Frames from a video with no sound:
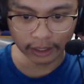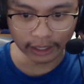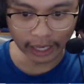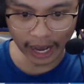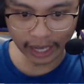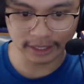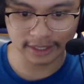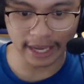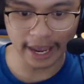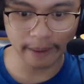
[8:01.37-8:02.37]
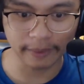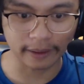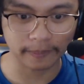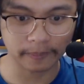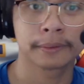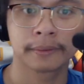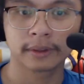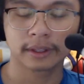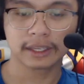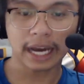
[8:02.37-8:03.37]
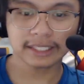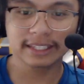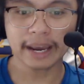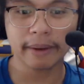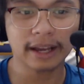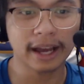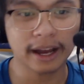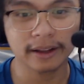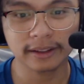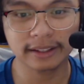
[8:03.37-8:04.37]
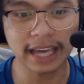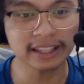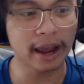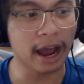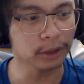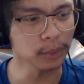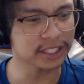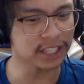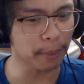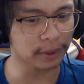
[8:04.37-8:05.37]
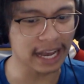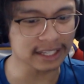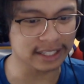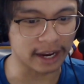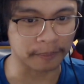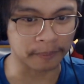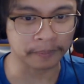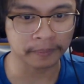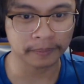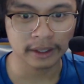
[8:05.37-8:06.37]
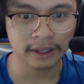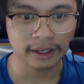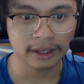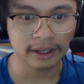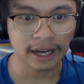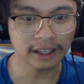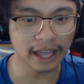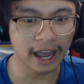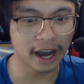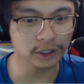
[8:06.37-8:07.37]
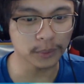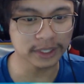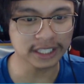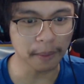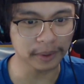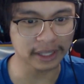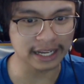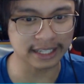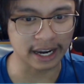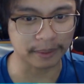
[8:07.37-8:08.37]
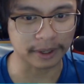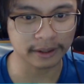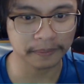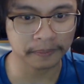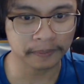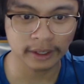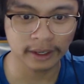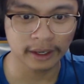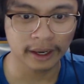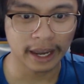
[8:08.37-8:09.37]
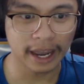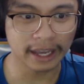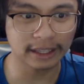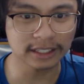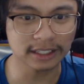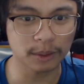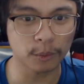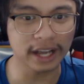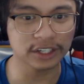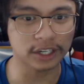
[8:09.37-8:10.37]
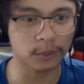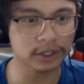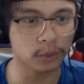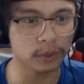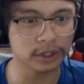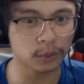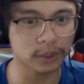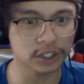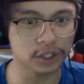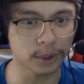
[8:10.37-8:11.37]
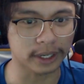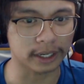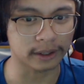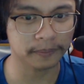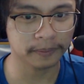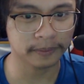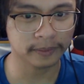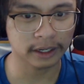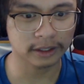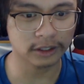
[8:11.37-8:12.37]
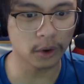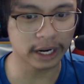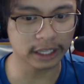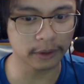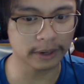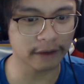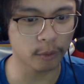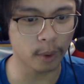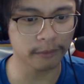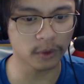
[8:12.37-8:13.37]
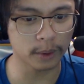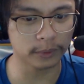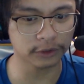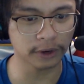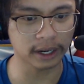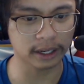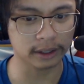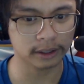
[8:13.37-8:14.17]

God damn it. God damn it. God damn it. How did we stop her last time? How the hell did we stop her last time? Hey, this is some ratchet. What you, what you, what you doing? Doan, I thought we had a one v one. What the fuck?